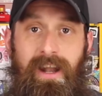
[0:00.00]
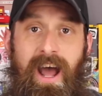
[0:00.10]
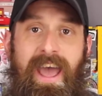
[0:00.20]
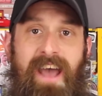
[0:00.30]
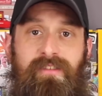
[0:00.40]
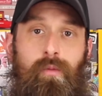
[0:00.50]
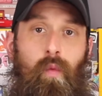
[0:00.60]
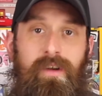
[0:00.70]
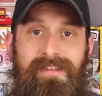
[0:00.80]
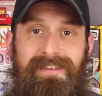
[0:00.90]
And I asked him,
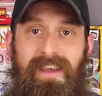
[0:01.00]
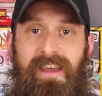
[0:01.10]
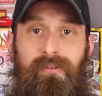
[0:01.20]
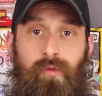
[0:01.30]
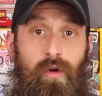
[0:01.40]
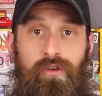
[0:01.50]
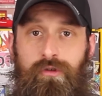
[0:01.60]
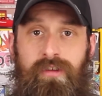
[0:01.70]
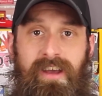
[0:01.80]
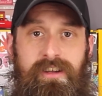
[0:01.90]
what does it take for a
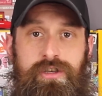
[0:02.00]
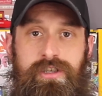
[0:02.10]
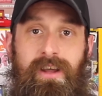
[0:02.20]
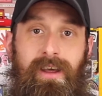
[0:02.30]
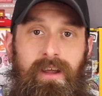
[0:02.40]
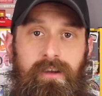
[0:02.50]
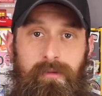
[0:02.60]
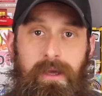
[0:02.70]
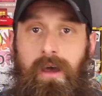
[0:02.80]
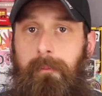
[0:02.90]
new technician
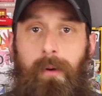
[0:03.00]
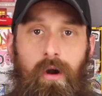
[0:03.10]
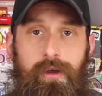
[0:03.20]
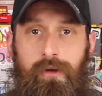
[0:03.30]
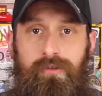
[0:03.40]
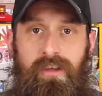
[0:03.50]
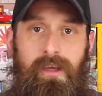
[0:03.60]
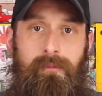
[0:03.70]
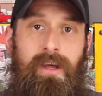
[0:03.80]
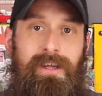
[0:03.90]
to become part of your
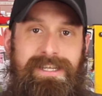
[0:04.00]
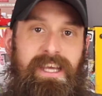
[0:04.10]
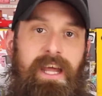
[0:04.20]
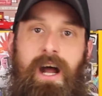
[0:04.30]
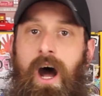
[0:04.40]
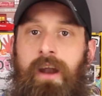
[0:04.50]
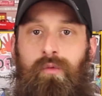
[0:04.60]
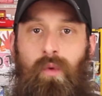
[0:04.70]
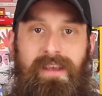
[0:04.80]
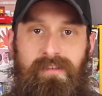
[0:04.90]
team, to get on a
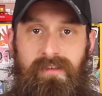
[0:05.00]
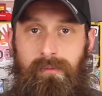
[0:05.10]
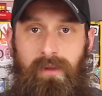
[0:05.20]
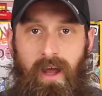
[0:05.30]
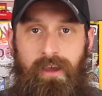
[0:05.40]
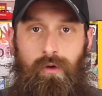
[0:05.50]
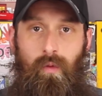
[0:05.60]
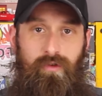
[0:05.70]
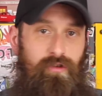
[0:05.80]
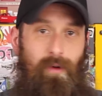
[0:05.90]
race team like
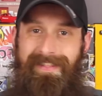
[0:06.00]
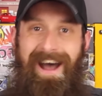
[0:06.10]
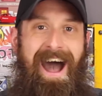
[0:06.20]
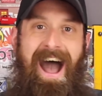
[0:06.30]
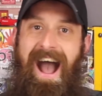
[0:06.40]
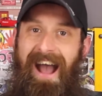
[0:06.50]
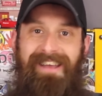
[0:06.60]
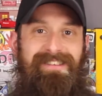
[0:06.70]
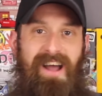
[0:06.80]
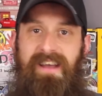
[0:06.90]
yours, you know, at the
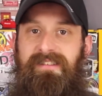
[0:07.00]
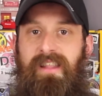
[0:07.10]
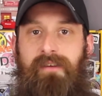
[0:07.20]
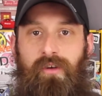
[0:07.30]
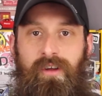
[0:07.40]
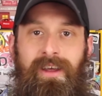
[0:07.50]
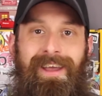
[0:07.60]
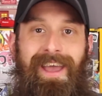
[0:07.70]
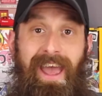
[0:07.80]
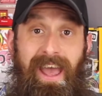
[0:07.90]
highest, highest level?
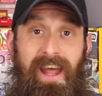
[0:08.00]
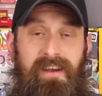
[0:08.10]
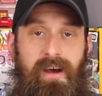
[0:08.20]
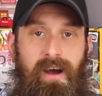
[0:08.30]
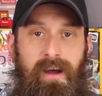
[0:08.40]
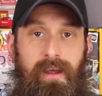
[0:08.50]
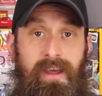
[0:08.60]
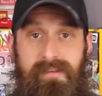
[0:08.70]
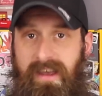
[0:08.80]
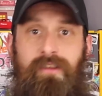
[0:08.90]
And uh,
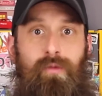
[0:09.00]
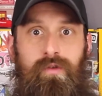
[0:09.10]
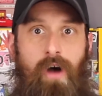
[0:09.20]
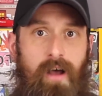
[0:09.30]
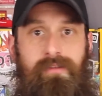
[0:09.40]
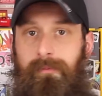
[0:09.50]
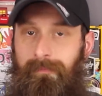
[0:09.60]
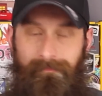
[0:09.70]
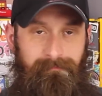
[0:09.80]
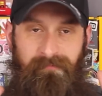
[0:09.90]
his answer was awesome,
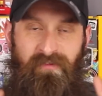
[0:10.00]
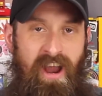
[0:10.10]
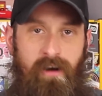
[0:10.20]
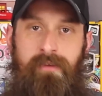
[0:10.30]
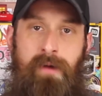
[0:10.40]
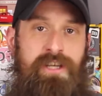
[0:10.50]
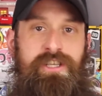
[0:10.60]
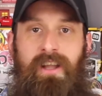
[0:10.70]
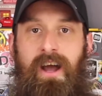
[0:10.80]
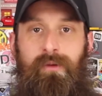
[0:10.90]
very
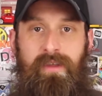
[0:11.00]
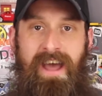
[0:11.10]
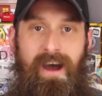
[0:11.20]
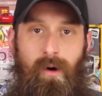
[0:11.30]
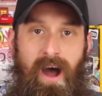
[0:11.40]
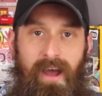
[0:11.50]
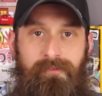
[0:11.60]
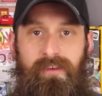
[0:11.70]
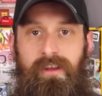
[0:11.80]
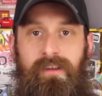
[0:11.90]
much in line with how I
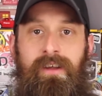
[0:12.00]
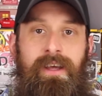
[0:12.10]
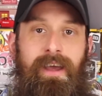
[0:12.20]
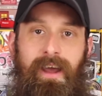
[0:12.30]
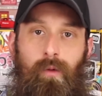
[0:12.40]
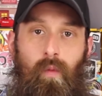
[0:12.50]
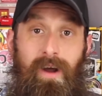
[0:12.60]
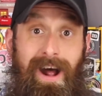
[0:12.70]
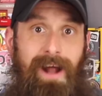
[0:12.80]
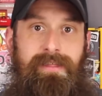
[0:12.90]
feel and
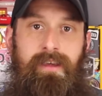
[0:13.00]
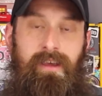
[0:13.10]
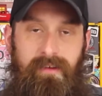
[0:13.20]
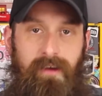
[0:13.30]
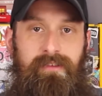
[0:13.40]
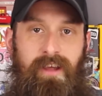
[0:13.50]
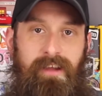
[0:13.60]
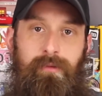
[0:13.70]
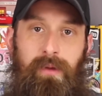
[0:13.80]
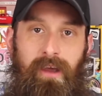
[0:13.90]
what I think it does
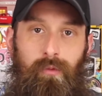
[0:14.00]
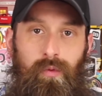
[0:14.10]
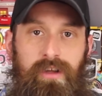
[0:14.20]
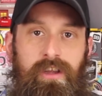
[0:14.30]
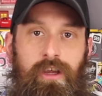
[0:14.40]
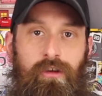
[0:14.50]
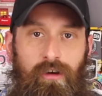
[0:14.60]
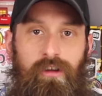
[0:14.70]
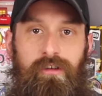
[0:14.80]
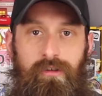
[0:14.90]
take to be a really
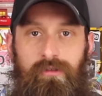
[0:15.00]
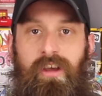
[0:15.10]
good new